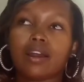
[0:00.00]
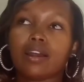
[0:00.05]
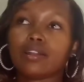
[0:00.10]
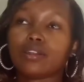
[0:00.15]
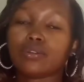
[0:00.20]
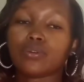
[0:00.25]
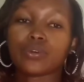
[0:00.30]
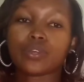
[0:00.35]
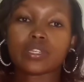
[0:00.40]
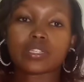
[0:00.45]

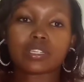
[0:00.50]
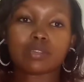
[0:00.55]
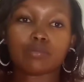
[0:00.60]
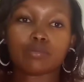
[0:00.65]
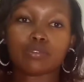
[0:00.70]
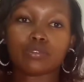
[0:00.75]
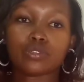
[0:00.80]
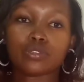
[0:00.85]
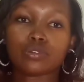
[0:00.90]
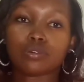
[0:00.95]
noise
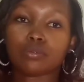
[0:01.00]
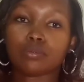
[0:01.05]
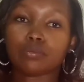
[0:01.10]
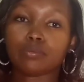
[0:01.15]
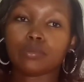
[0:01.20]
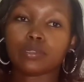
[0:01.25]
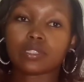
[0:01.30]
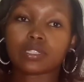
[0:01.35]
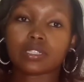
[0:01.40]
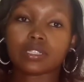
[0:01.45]
about your
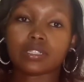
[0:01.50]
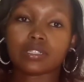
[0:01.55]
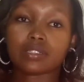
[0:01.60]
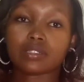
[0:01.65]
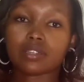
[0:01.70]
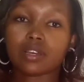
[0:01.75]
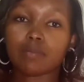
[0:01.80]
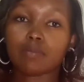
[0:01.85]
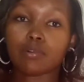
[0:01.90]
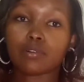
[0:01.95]
business,
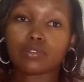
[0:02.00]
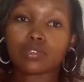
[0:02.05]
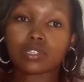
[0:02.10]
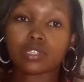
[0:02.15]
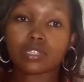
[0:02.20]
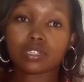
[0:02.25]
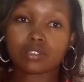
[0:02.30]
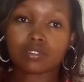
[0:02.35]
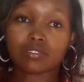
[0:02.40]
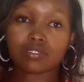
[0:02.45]
about
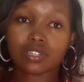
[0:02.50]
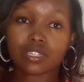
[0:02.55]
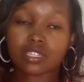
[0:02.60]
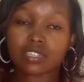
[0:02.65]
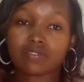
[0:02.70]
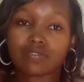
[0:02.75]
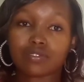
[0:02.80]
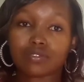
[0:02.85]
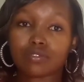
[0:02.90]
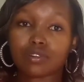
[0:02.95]
this dress,
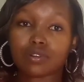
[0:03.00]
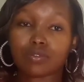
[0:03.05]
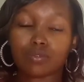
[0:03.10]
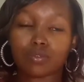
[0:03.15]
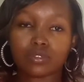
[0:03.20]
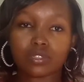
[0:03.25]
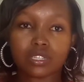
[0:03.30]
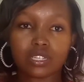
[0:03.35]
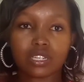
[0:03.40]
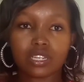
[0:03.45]
everyone
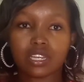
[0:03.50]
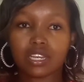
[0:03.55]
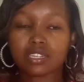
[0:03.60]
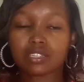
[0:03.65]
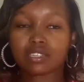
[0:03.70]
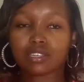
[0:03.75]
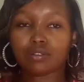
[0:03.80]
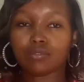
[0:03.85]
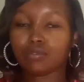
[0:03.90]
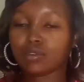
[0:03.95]
wants it, they're
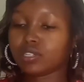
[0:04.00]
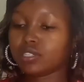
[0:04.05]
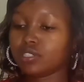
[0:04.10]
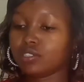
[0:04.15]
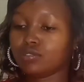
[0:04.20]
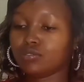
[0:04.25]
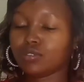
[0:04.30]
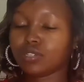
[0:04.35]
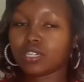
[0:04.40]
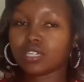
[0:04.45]
asking where did
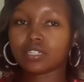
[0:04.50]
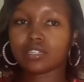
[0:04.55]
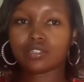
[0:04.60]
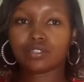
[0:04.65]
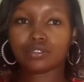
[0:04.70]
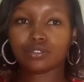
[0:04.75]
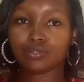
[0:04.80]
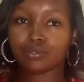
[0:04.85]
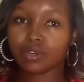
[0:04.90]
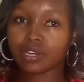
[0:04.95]
you get
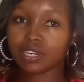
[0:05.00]
it, you